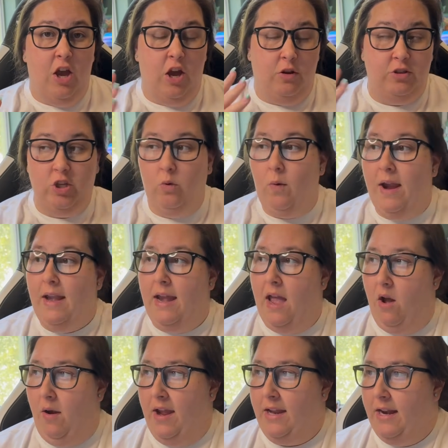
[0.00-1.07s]
so right
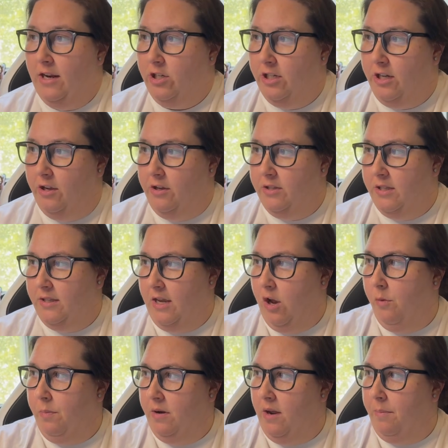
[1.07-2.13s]
now I can actually tell you, since I
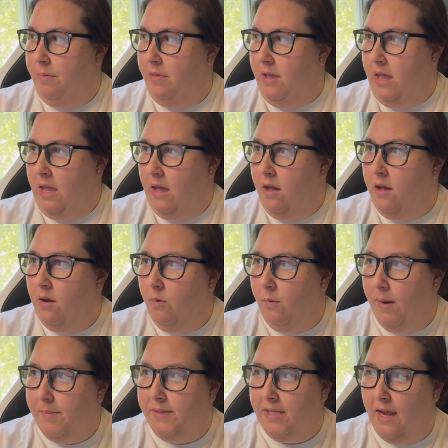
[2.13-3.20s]
opened up the
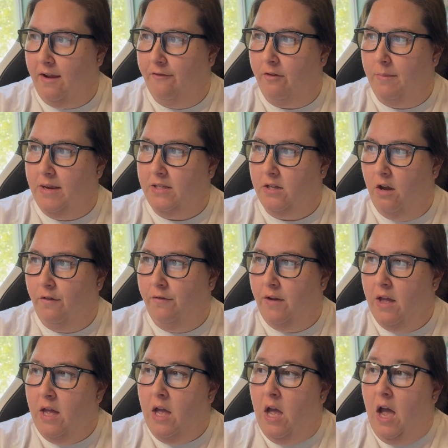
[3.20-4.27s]
website for myself,
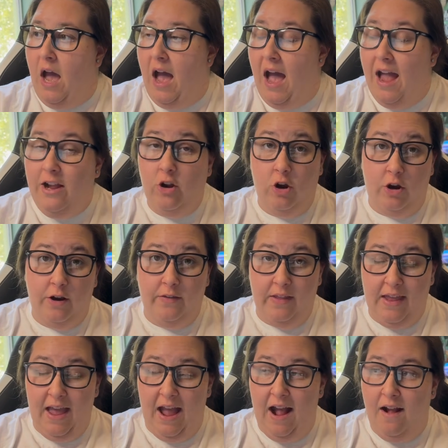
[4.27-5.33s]
I currently
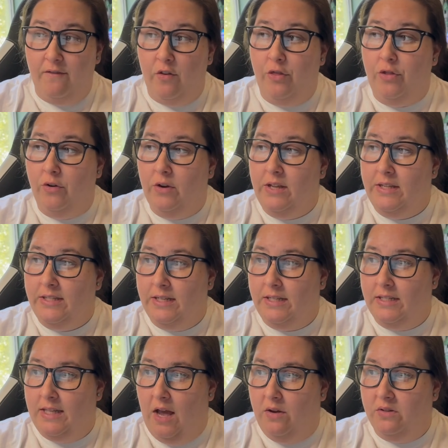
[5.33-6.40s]
have
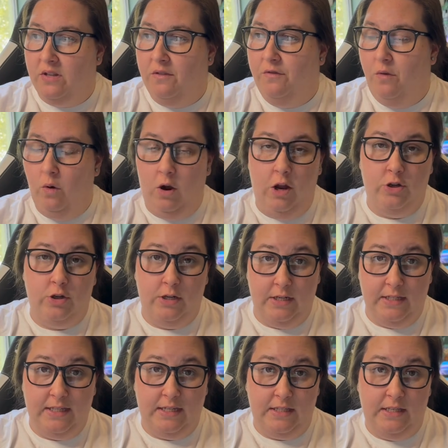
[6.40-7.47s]

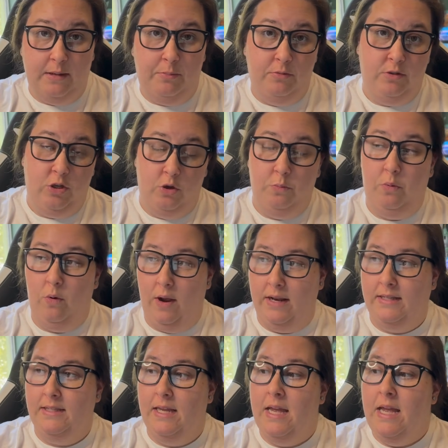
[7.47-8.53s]
36,462
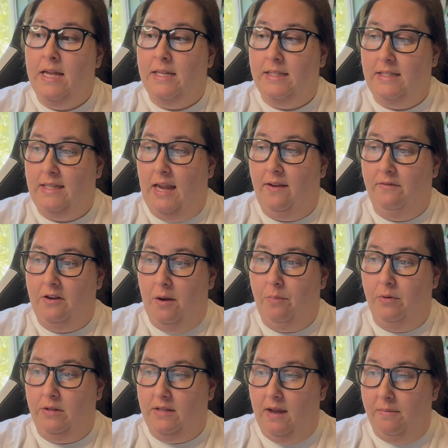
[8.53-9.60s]
points saved up
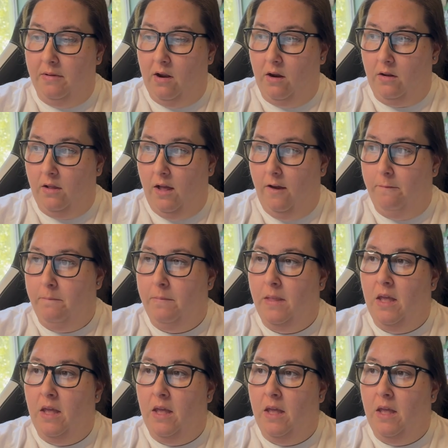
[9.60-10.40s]
with Diamond Art Club.